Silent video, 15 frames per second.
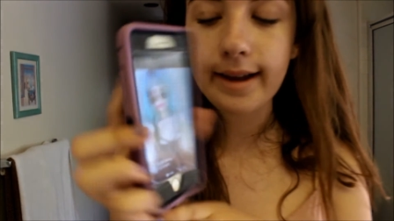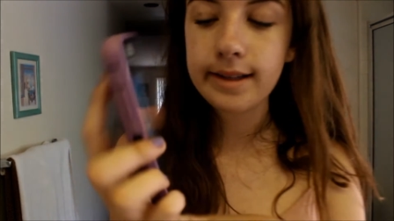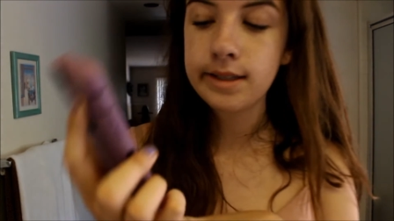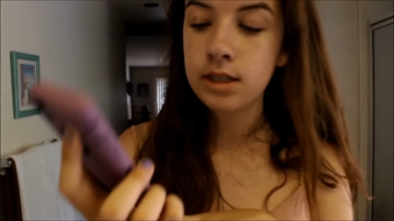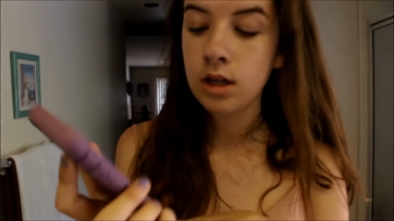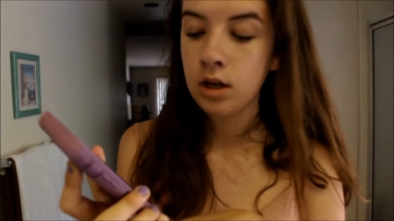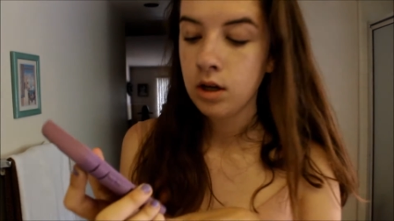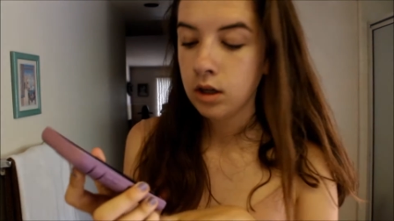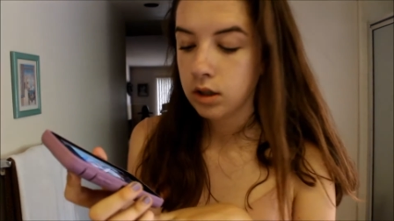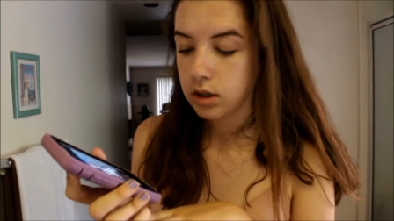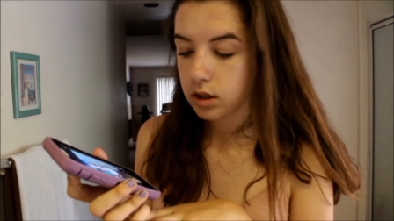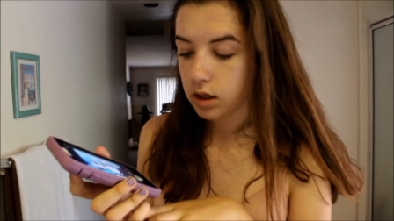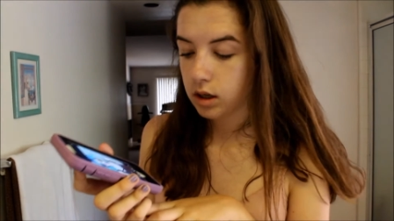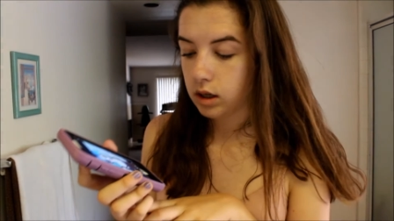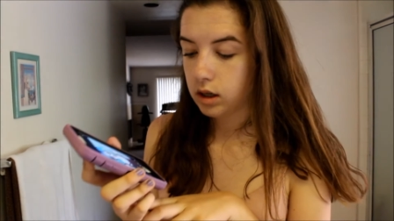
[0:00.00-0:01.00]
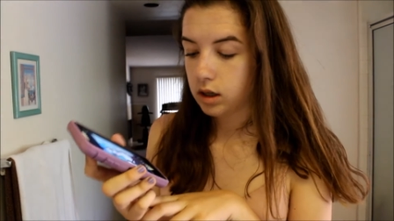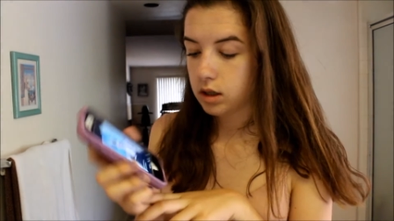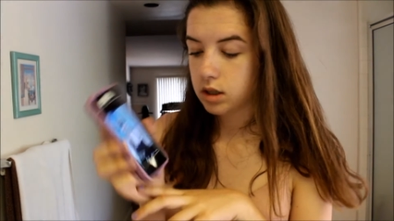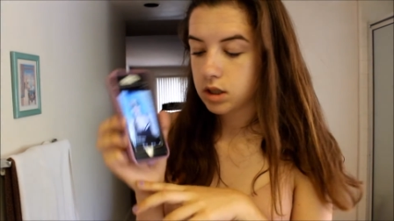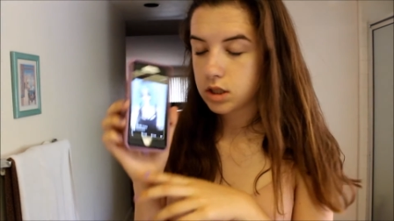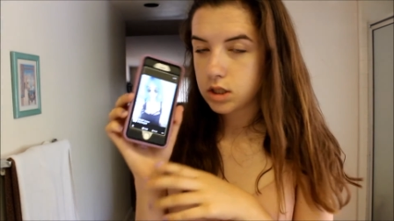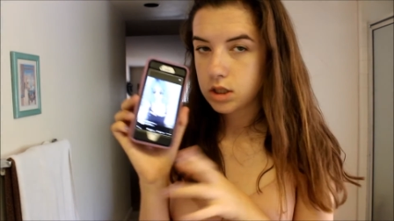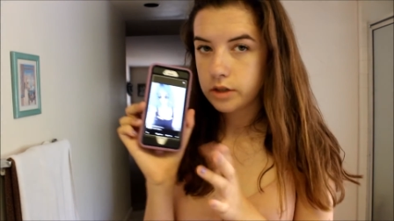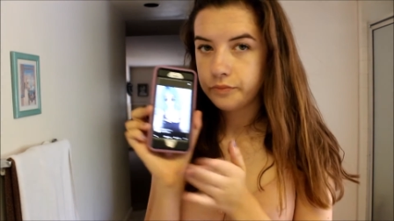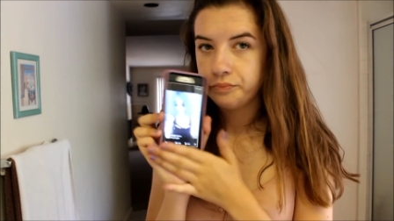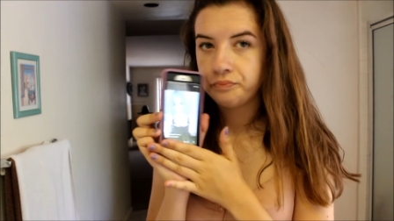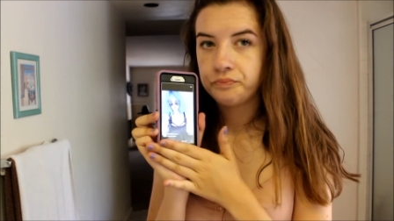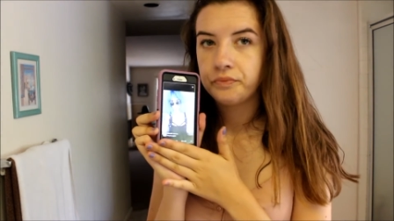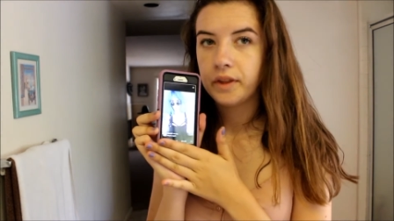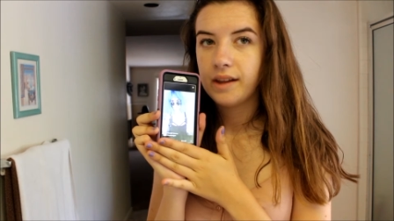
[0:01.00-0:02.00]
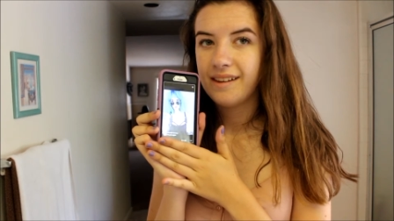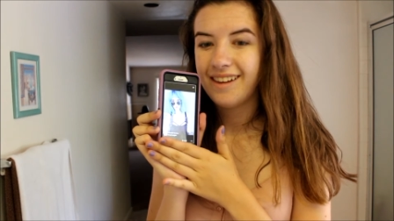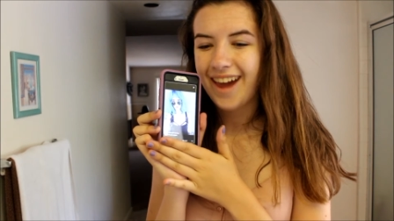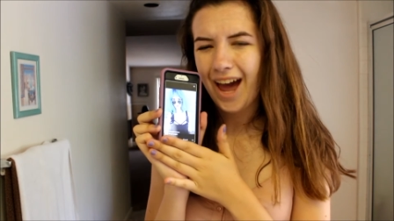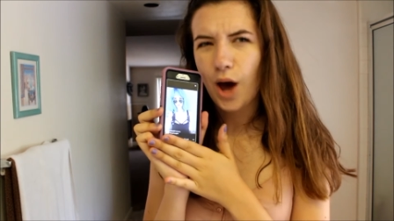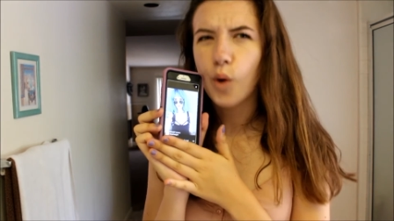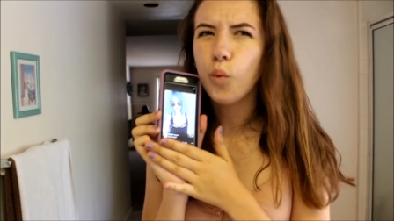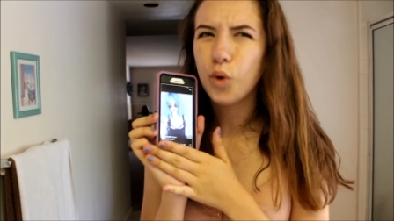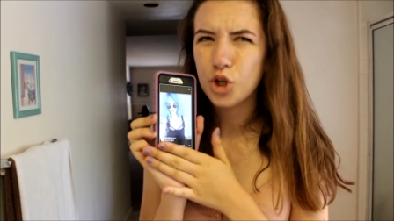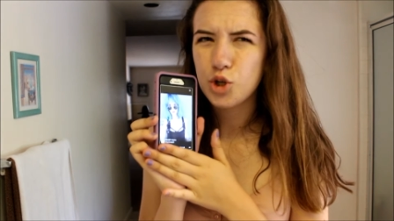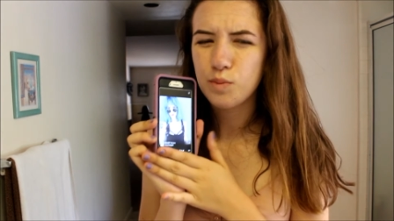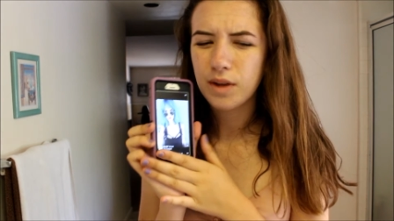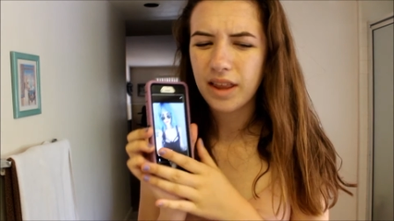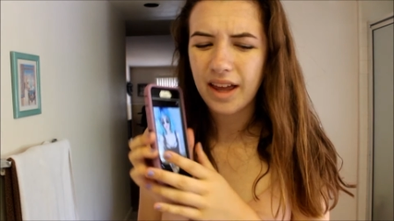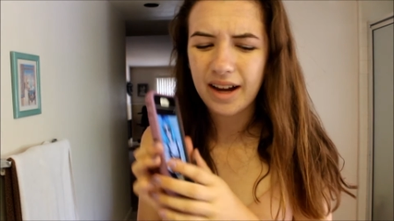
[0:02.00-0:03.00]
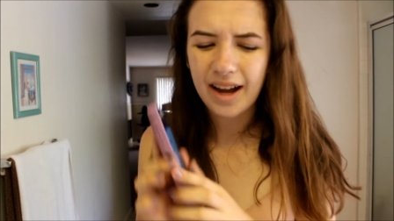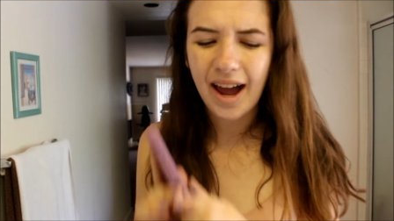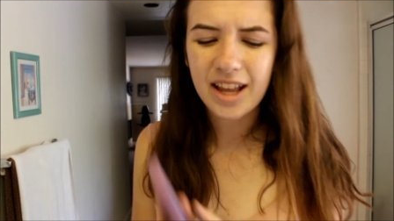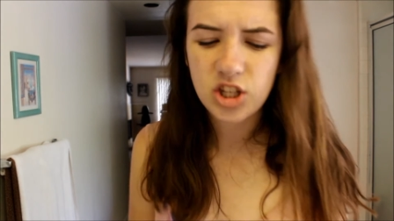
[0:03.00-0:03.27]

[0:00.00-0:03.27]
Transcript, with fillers: next, and yeah, wish me luck.